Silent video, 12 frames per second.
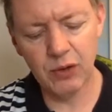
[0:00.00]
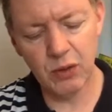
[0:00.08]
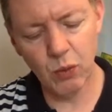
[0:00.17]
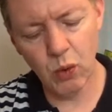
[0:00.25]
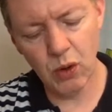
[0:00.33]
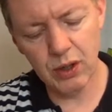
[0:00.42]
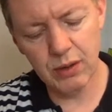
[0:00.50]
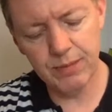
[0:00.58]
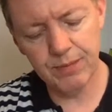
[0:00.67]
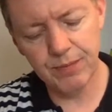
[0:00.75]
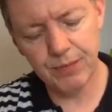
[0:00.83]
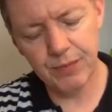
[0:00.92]
The one
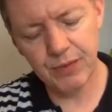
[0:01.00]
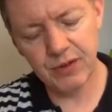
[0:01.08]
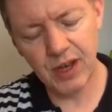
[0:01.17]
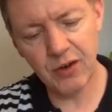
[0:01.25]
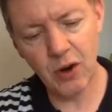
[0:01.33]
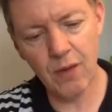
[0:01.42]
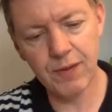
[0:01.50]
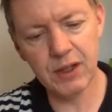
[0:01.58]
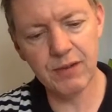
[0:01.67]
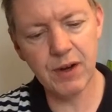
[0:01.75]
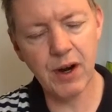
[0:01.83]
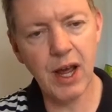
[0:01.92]
set off at the
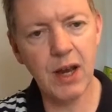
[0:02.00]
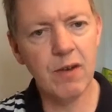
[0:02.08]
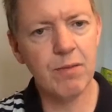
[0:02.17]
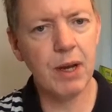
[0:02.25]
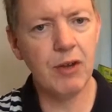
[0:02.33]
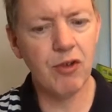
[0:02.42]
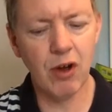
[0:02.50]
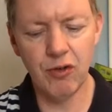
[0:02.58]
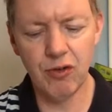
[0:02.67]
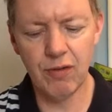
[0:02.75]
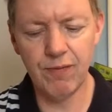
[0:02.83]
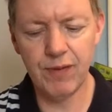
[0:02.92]
very end of page
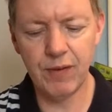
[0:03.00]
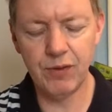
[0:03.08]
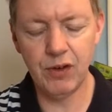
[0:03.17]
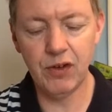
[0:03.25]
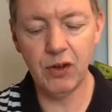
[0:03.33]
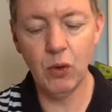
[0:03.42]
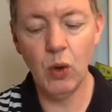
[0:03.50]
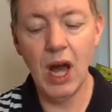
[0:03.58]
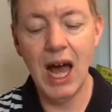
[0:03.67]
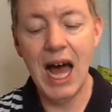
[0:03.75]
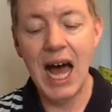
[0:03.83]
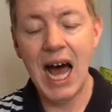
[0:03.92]
152,
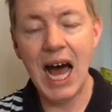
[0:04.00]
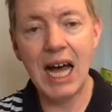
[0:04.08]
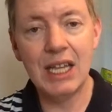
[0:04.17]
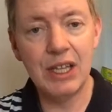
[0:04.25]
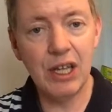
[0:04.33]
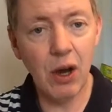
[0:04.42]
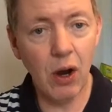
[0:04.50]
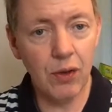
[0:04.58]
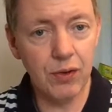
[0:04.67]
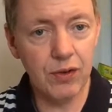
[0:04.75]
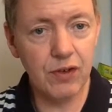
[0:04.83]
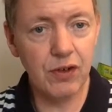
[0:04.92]
and the
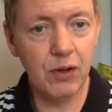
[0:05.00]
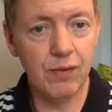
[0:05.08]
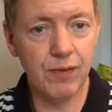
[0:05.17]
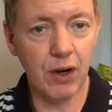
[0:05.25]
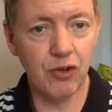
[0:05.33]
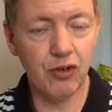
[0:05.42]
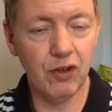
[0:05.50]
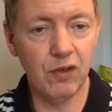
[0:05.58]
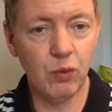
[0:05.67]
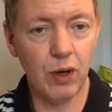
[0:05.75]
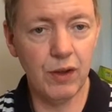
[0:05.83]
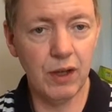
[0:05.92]
other two versions
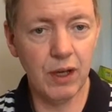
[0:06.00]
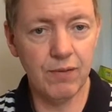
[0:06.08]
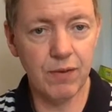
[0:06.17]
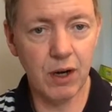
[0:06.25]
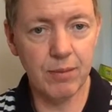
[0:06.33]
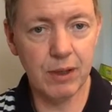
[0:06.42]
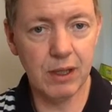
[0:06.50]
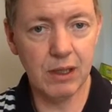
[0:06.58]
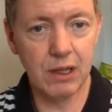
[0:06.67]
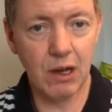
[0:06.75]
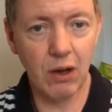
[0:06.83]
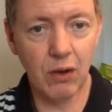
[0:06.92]
where the adverbial
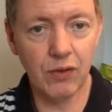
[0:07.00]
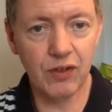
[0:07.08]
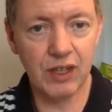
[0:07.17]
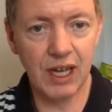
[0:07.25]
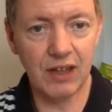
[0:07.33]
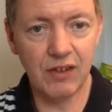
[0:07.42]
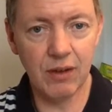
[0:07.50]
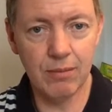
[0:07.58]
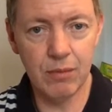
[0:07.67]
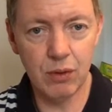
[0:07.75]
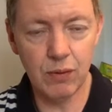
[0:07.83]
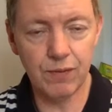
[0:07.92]
clause gets
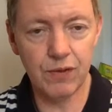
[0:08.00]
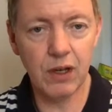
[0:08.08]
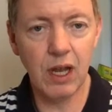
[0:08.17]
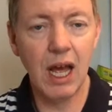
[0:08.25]
moved.